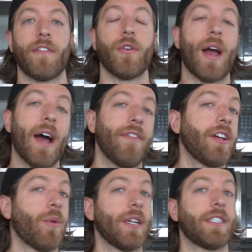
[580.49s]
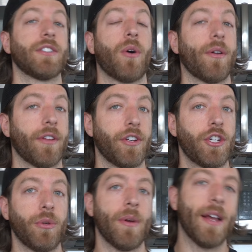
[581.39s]
If you have any questions on the
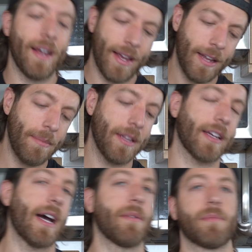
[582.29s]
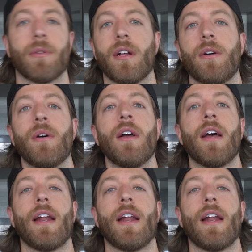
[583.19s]
shoe, hit me in the comments below.